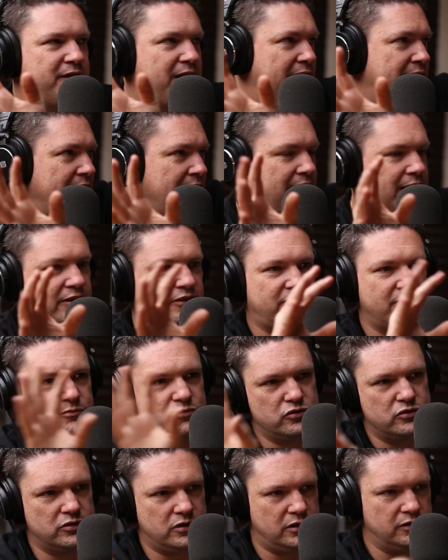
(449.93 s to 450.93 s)
that I can get some
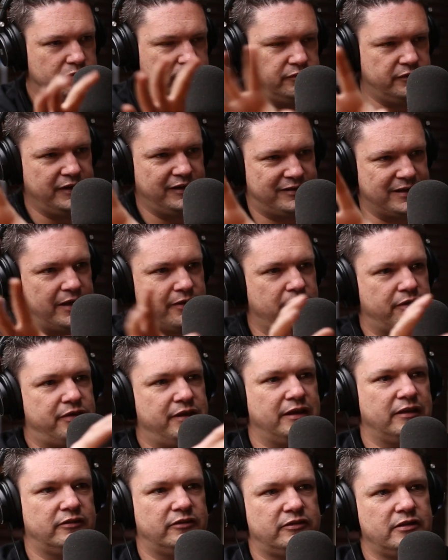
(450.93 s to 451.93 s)
more of these other things.